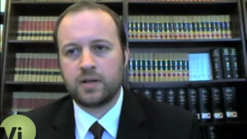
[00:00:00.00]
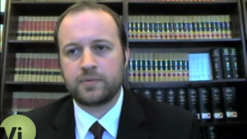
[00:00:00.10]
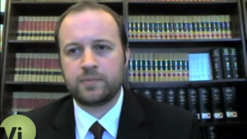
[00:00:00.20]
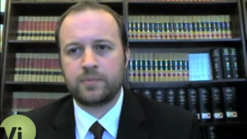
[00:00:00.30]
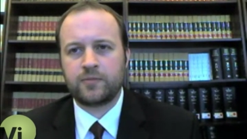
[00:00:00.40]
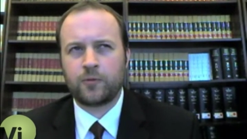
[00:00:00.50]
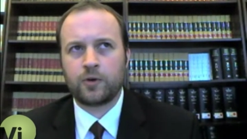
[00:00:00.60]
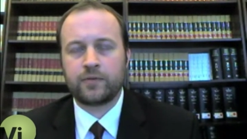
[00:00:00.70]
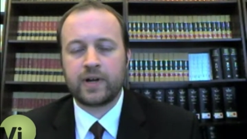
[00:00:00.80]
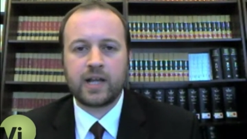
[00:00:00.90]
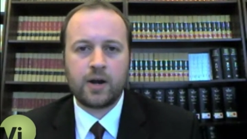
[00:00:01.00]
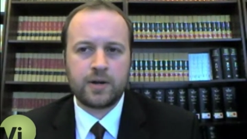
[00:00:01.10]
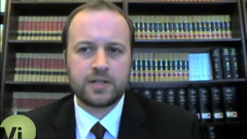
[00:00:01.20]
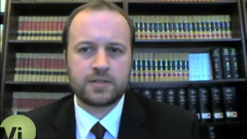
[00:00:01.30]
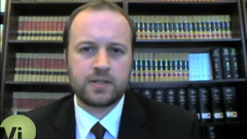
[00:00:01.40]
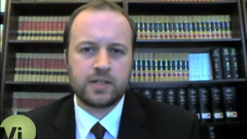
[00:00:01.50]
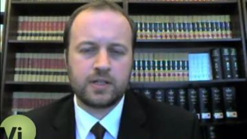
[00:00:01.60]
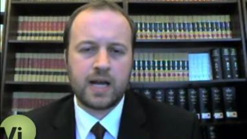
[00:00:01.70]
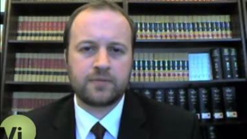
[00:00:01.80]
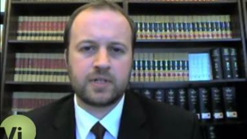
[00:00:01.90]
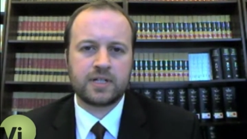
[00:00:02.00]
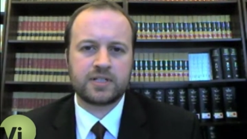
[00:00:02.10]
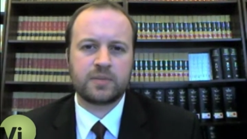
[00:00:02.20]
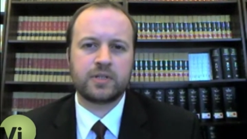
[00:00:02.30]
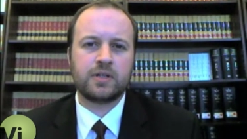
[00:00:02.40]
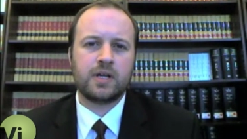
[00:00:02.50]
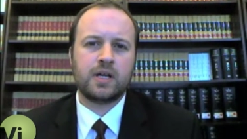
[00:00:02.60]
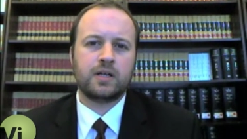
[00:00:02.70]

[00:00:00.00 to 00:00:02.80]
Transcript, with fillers: Uh, for vicarious, it, you have to exhibit